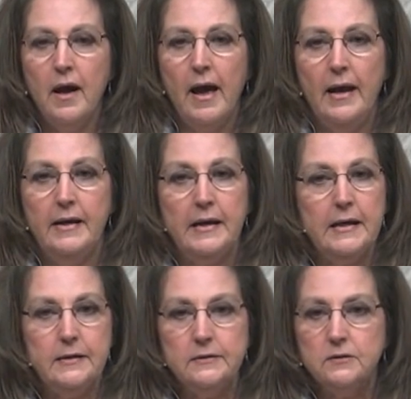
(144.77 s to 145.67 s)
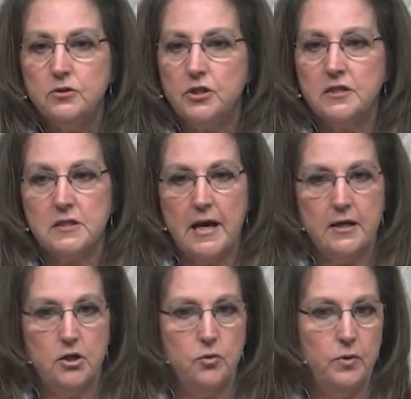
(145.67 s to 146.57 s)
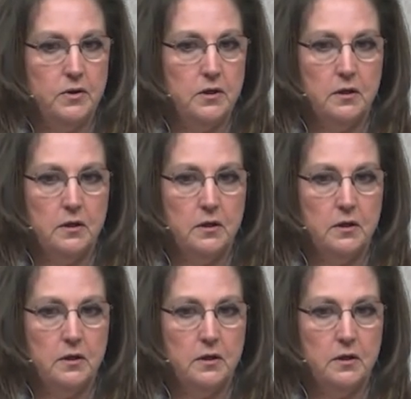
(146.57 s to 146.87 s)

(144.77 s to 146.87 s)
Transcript: and eaten just like you would